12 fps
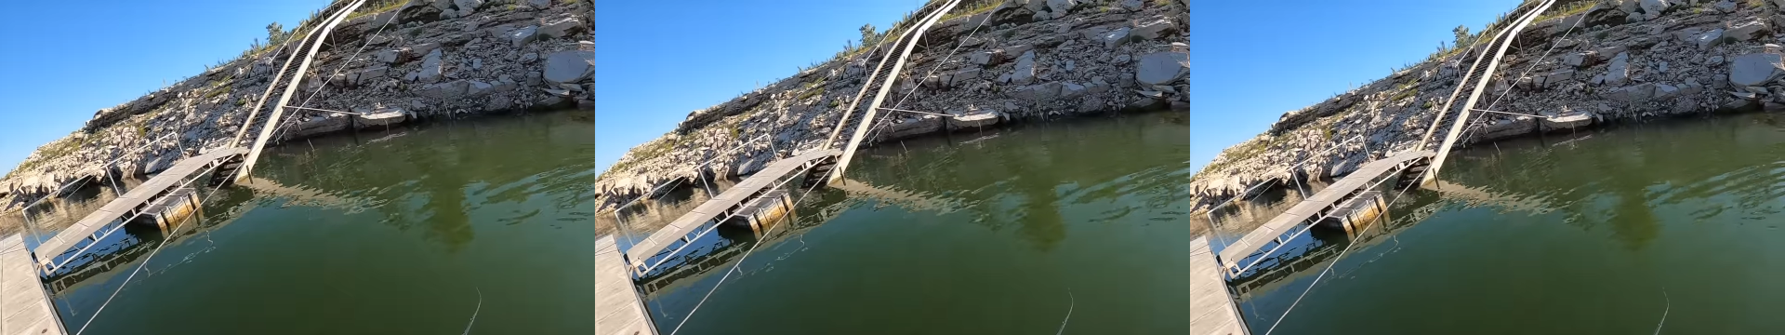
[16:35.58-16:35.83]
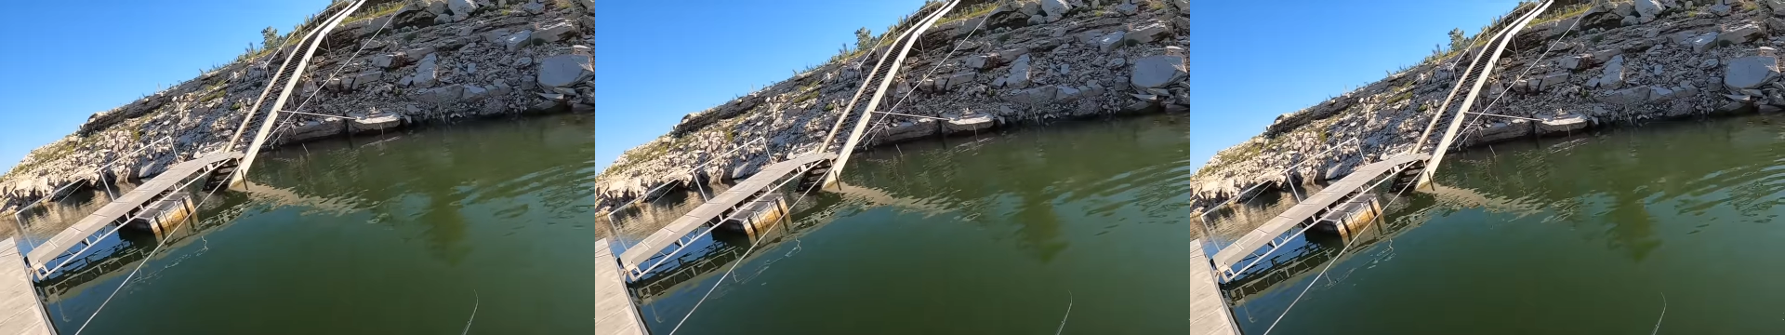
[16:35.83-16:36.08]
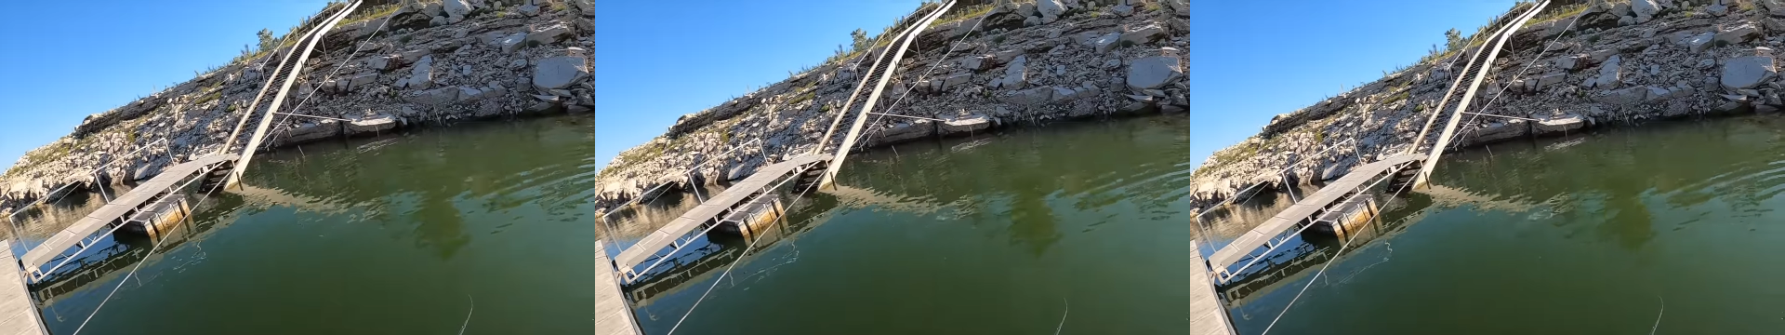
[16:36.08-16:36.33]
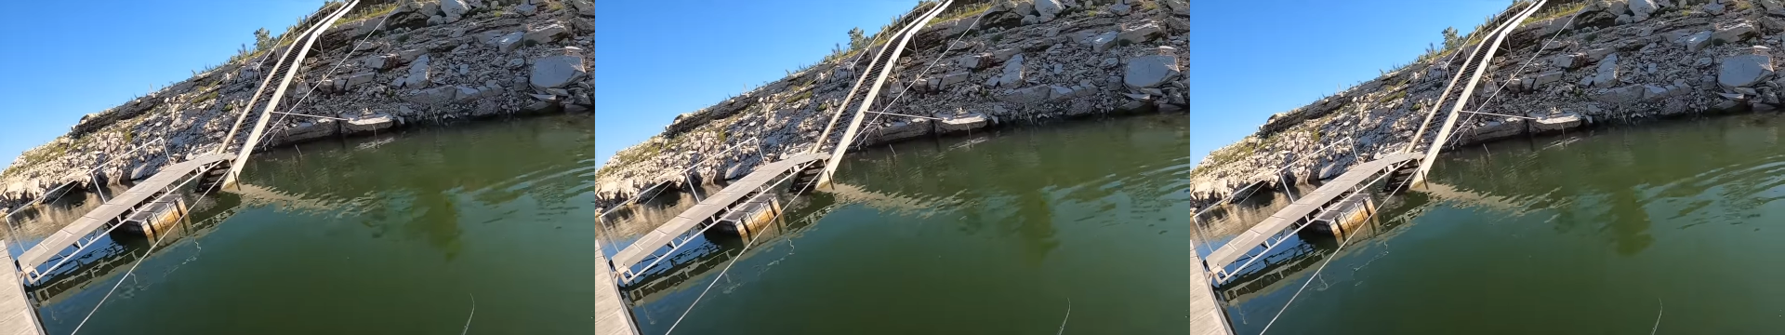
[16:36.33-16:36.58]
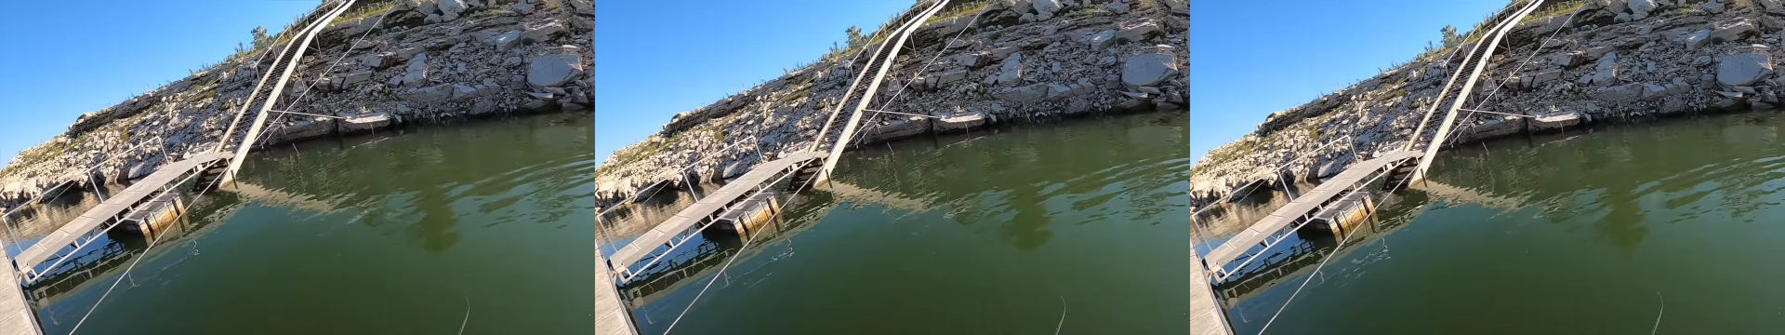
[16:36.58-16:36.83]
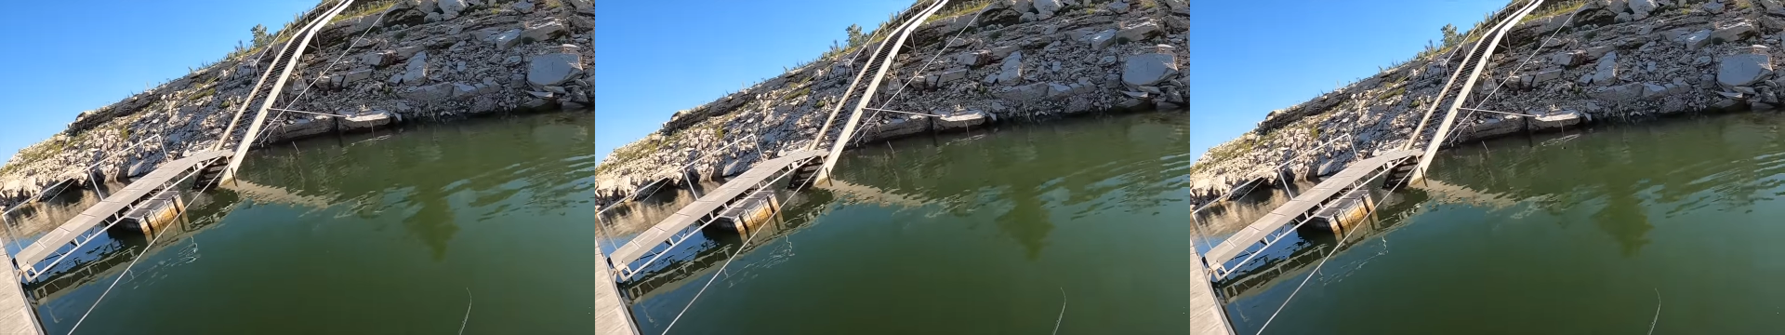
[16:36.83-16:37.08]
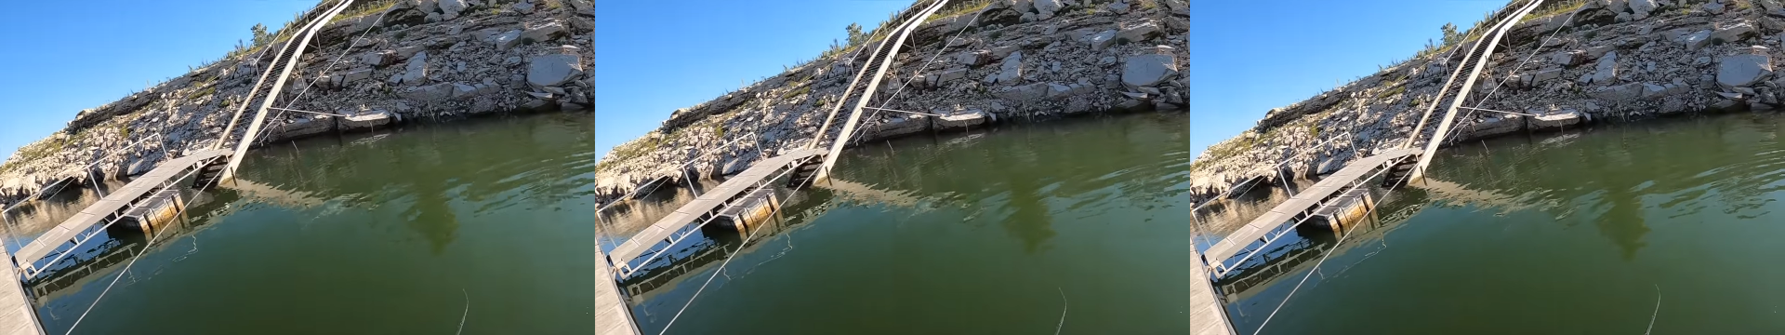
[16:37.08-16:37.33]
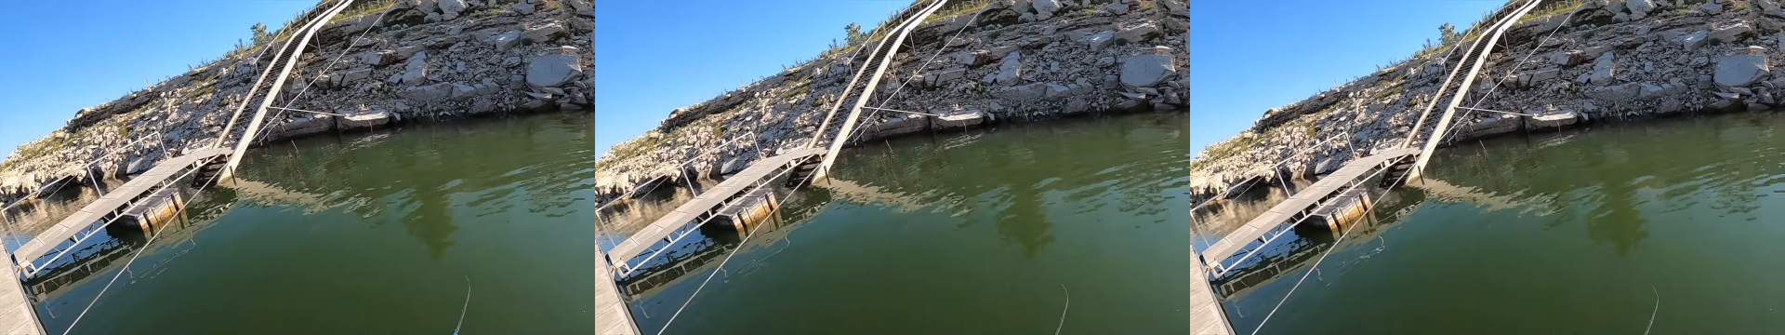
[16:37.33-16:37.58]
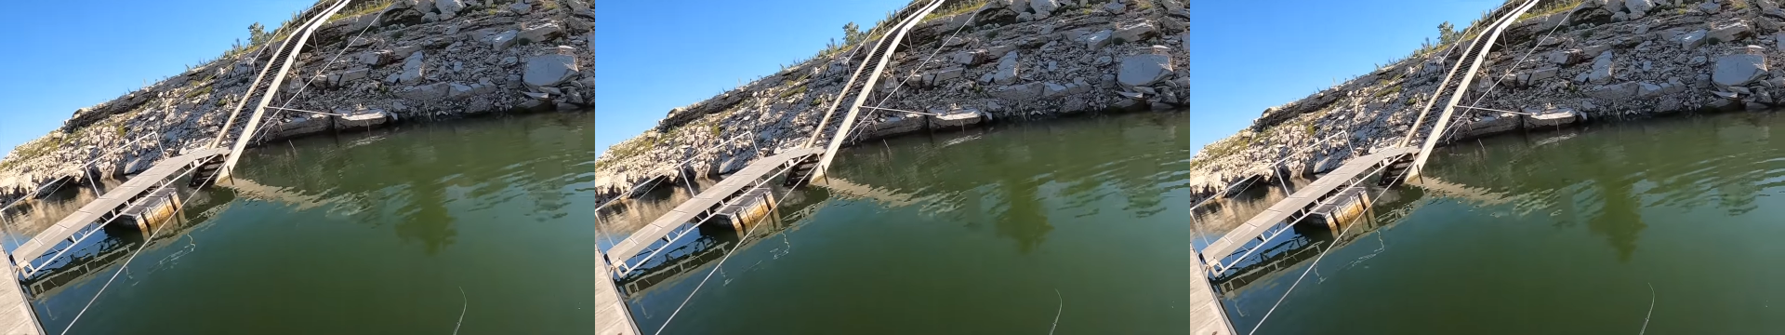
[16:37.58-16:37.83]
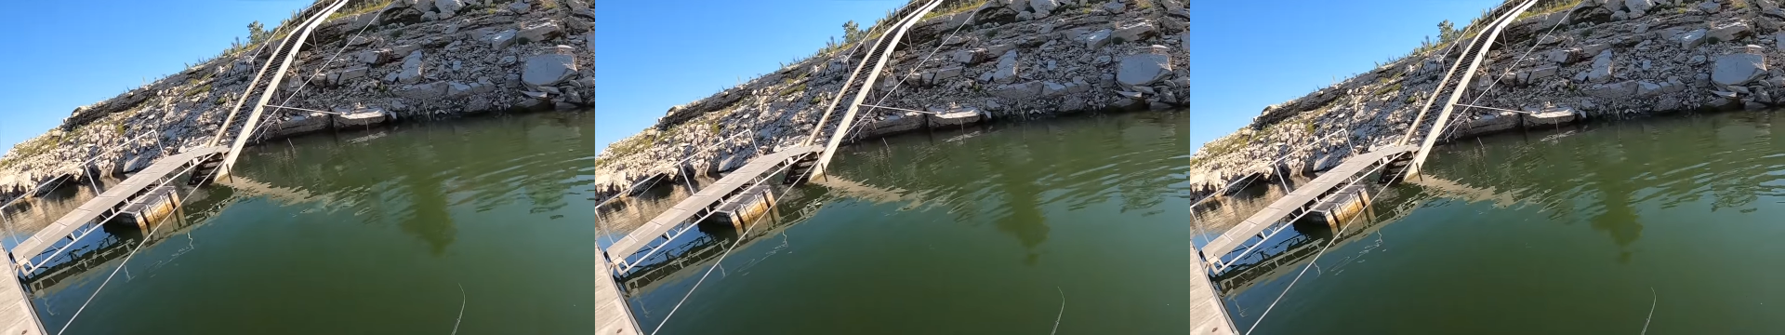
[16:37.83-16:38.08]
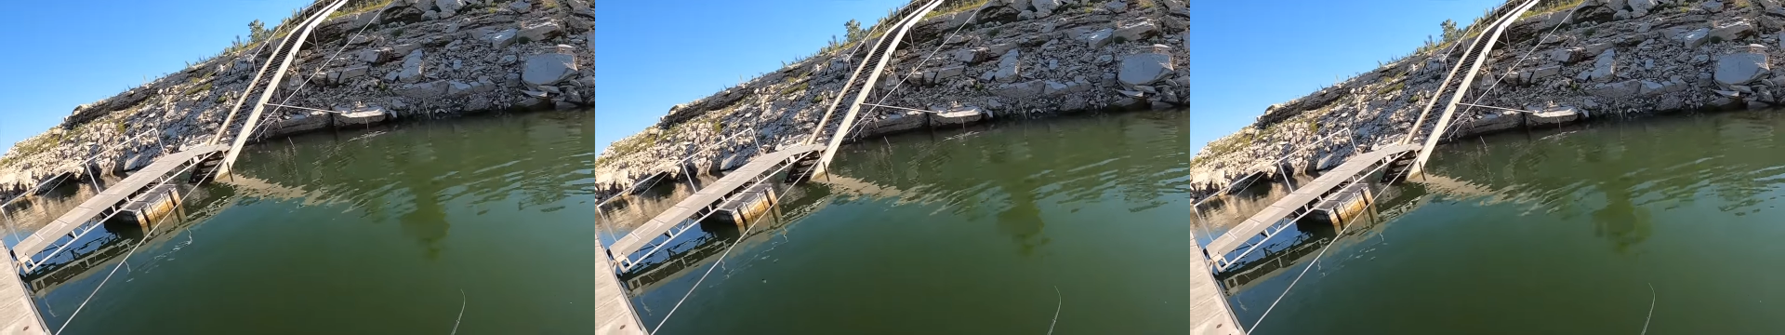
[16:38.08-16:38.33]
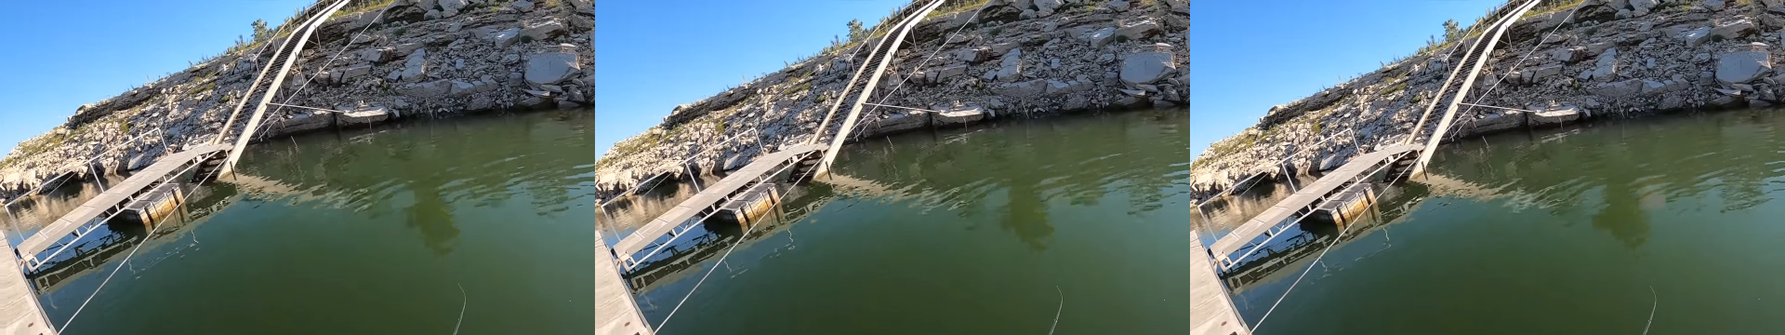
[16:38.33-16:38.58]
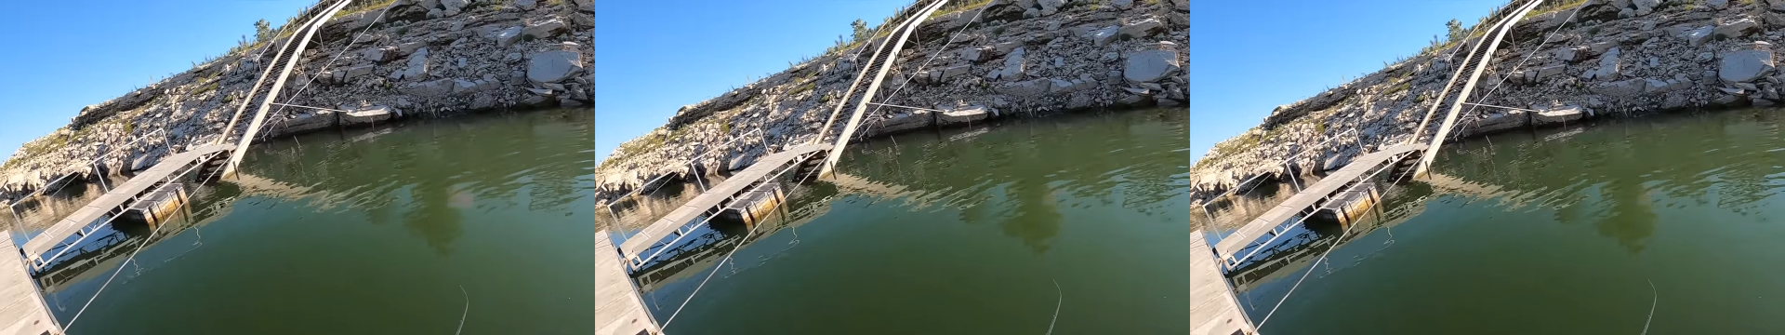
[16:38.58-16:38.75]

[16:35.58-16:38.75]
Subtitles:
(no speaker visible)